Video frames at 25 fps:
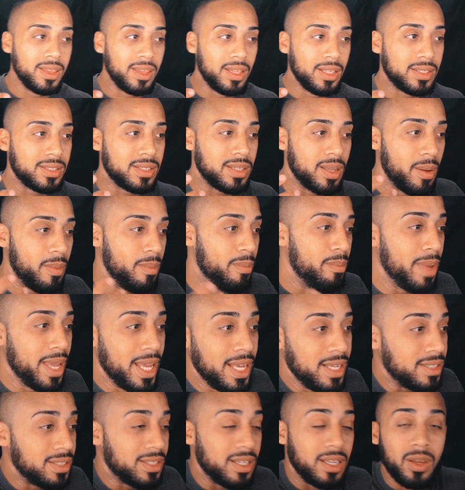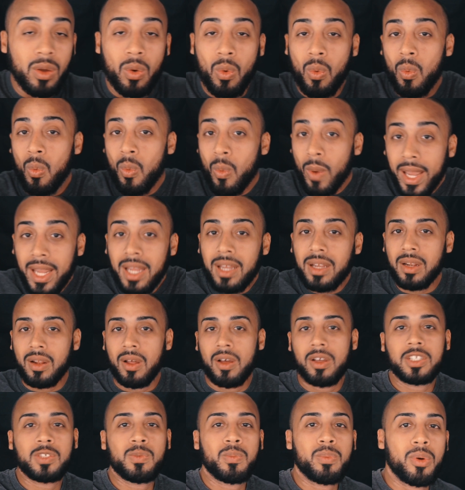this amazing weight
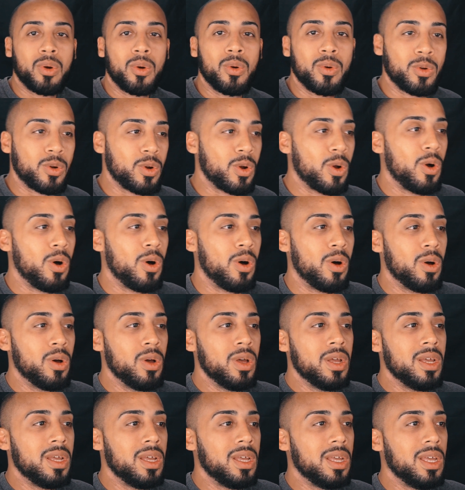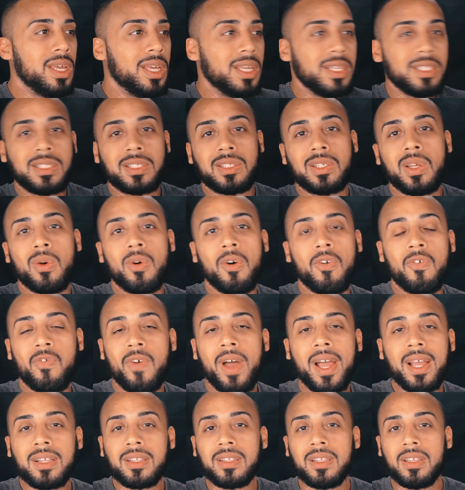loss protocol is so
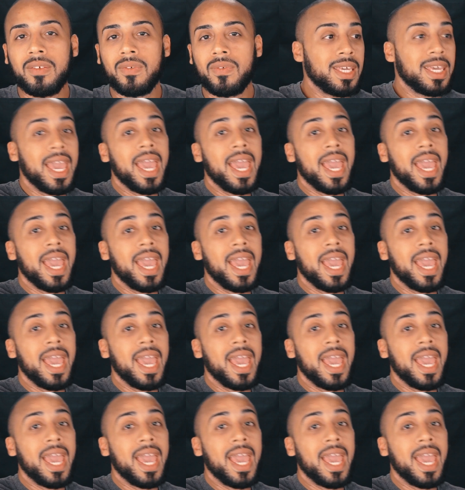effective.